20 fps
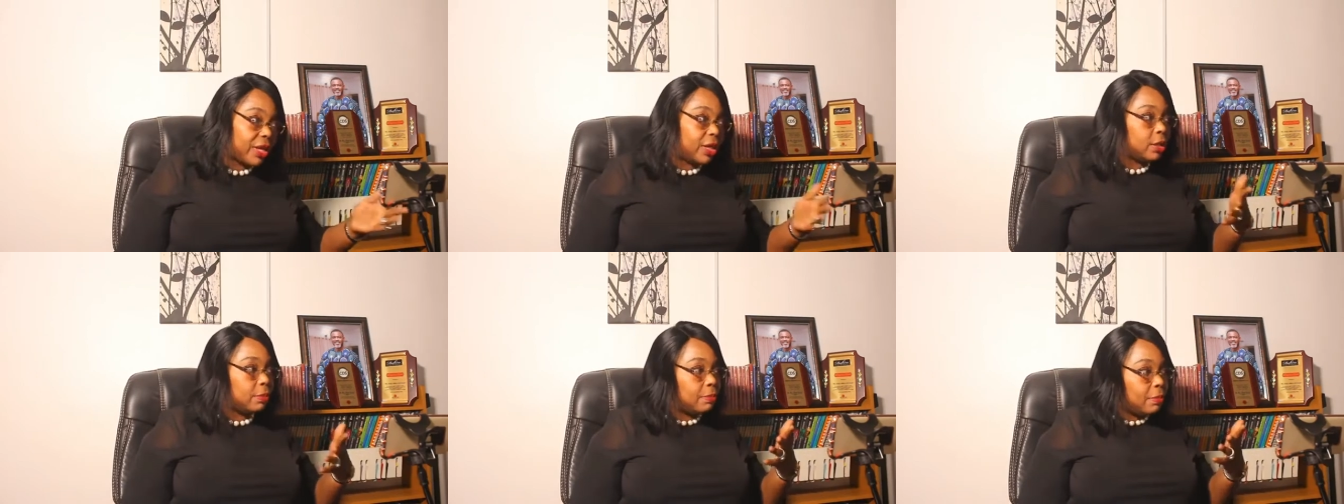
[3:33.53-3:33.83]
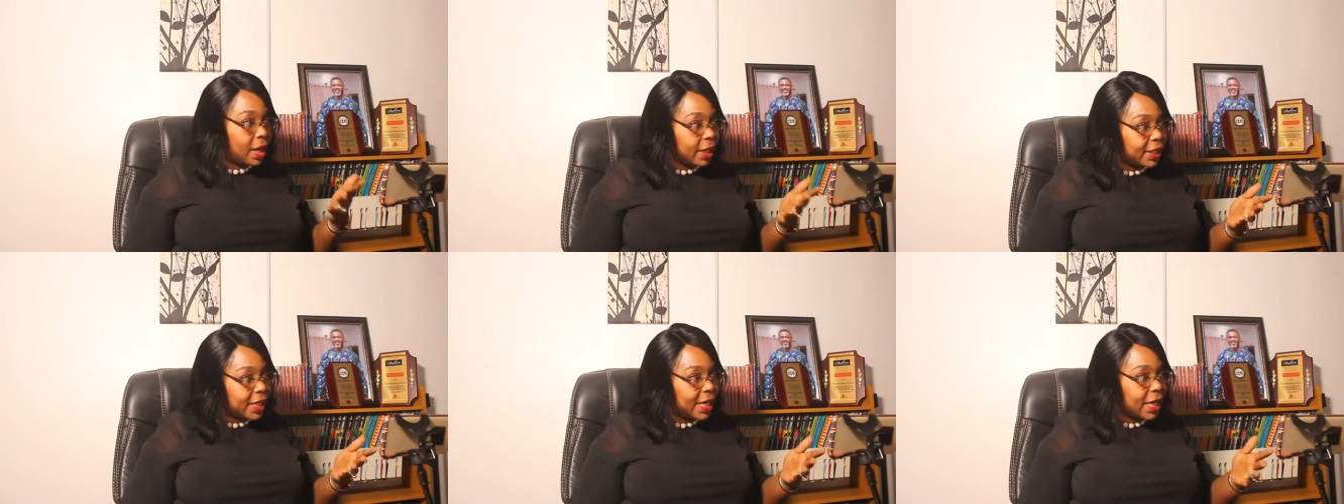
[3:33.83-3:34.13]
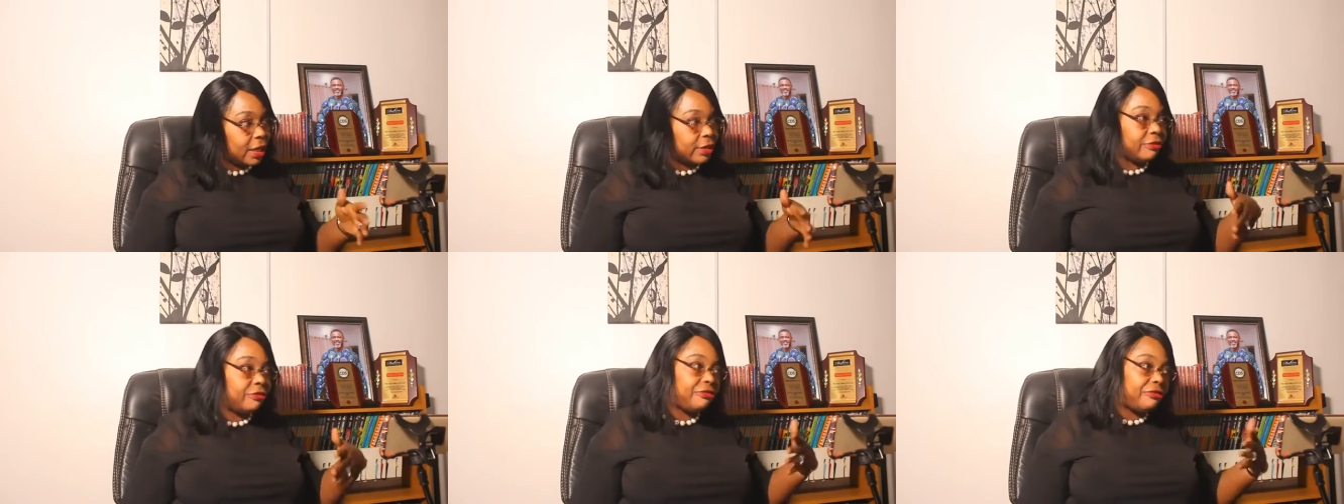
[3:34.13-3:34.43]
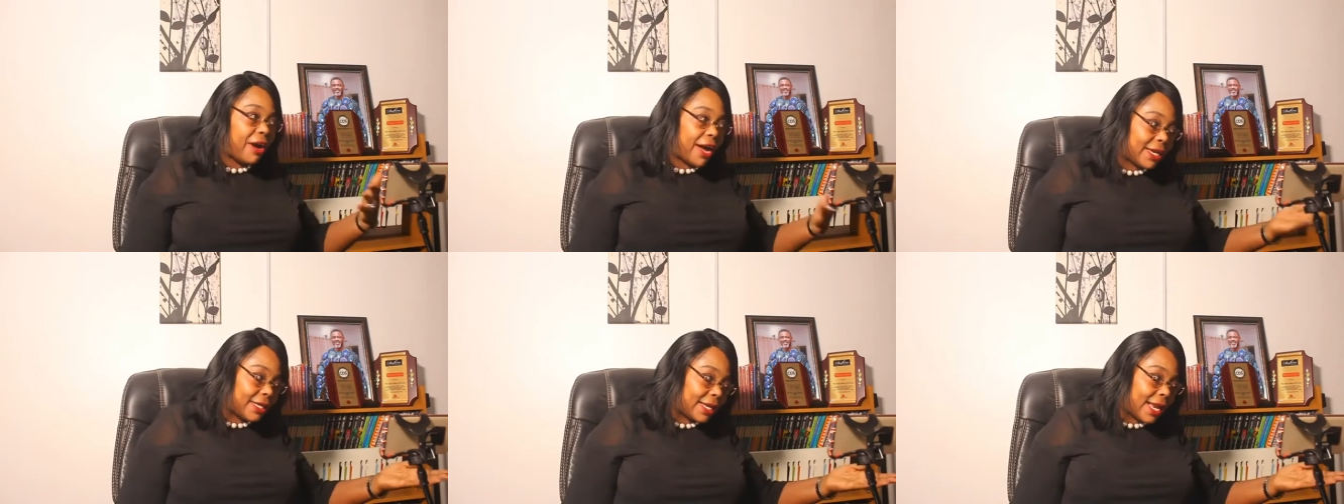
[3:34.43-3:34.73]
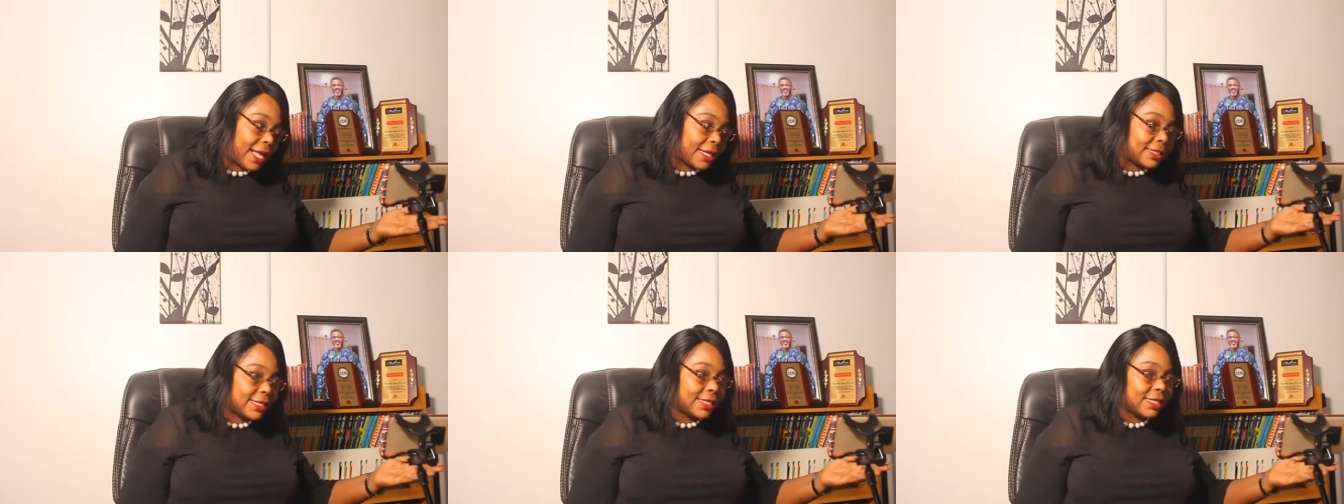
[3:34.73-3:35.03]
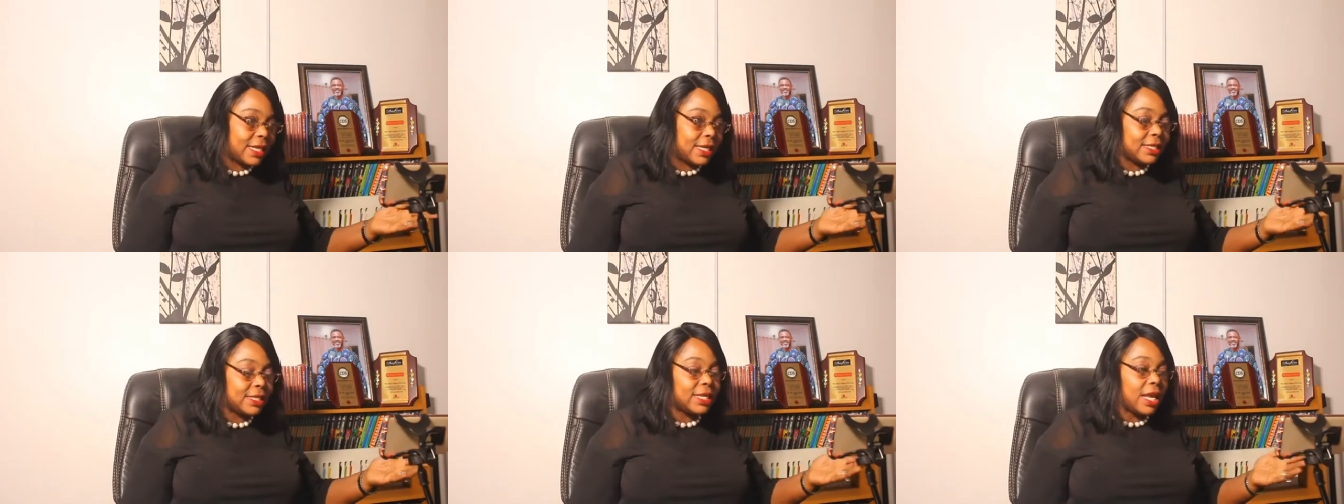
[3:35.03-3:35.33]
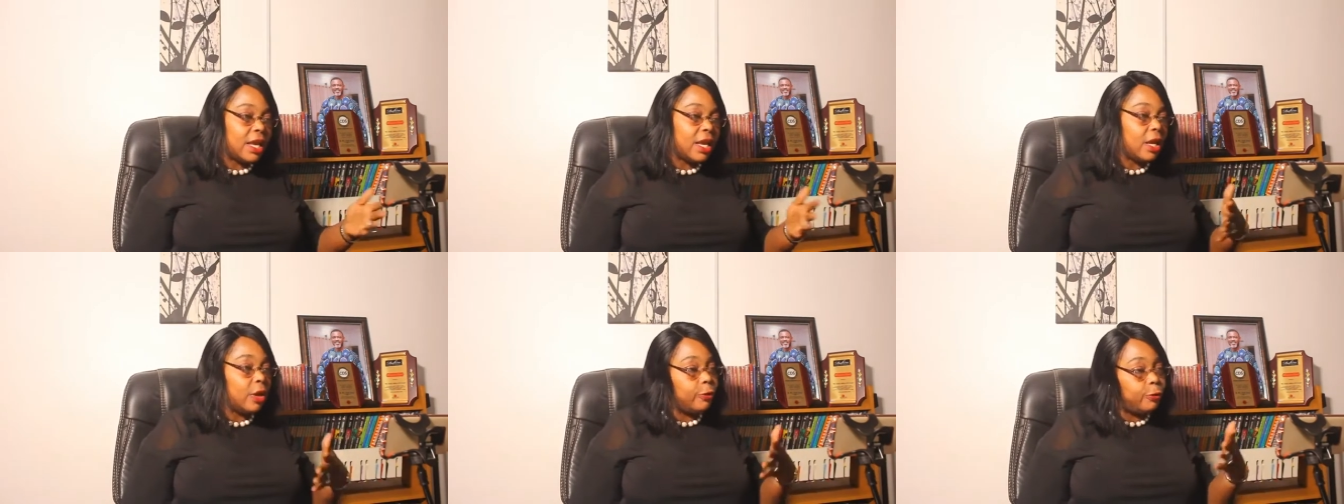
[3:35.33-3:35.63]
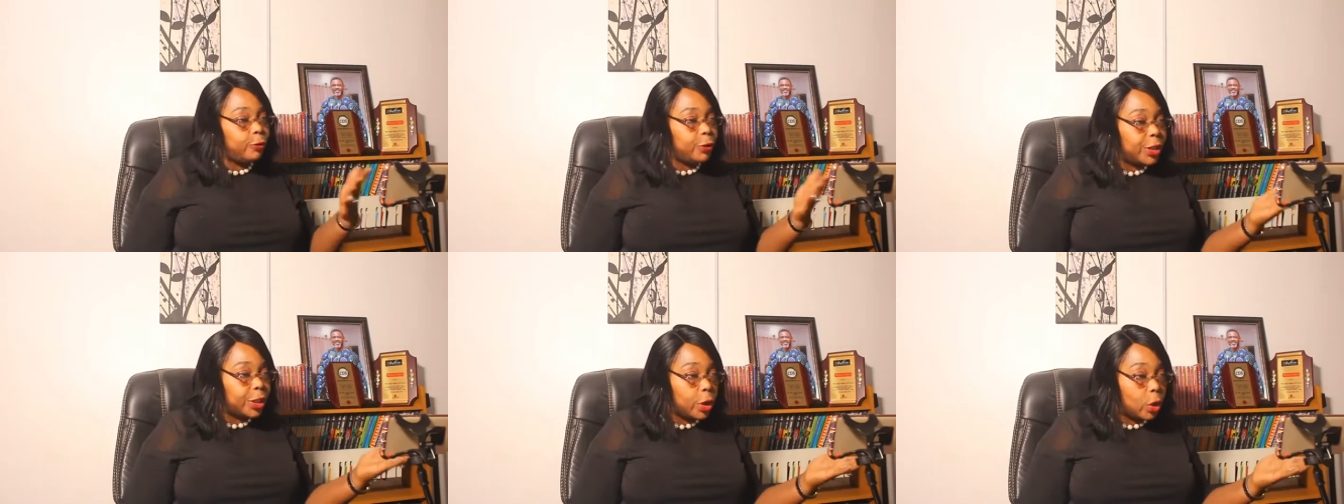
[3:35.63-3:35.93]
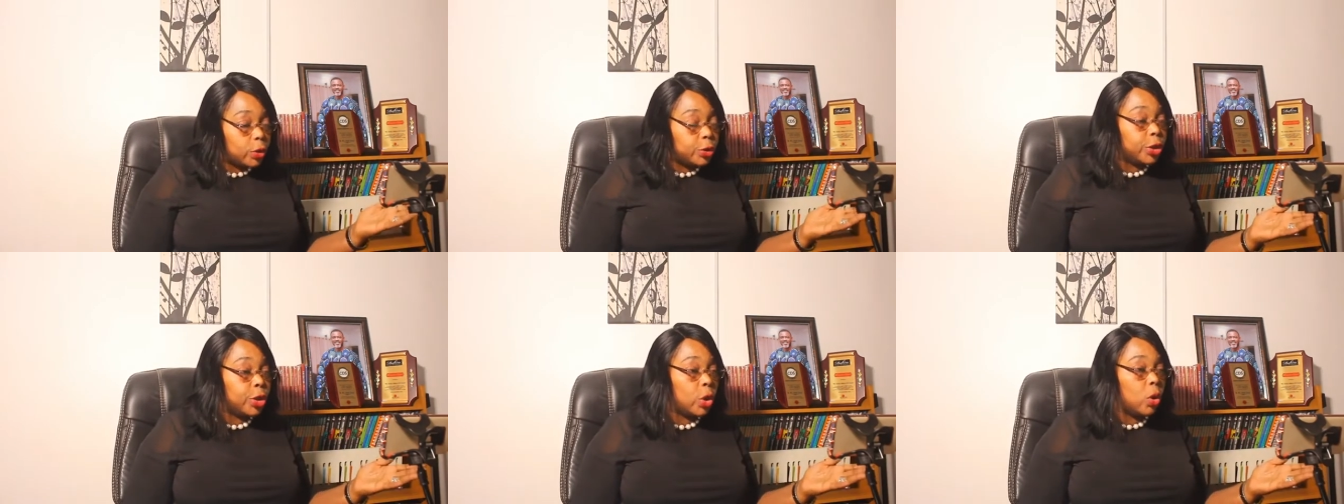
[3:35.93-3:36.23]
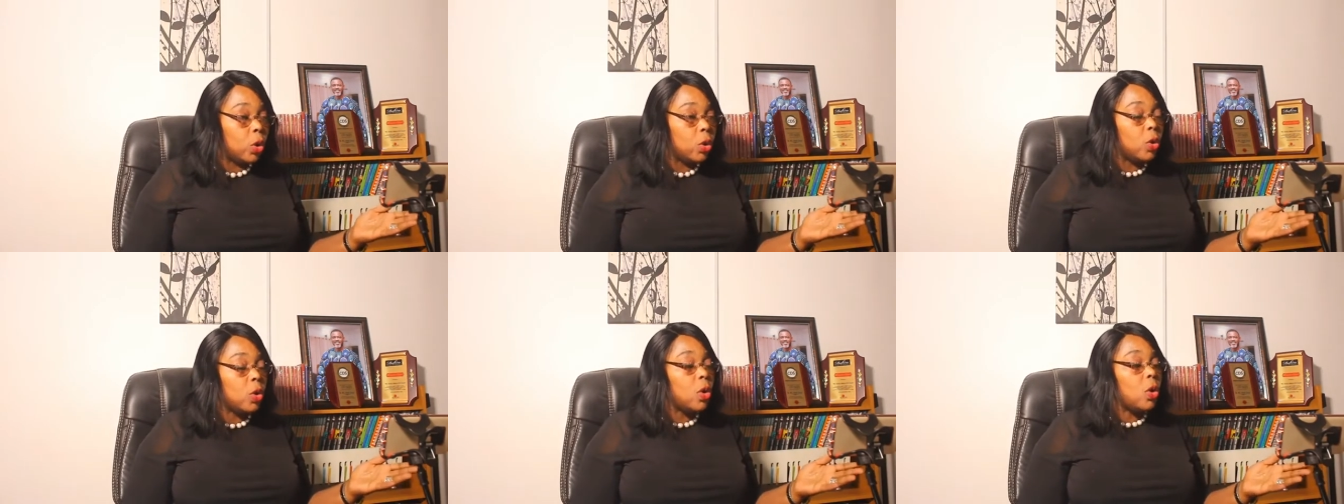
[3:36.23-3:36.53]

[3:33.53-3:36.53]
and money and finances if we don't know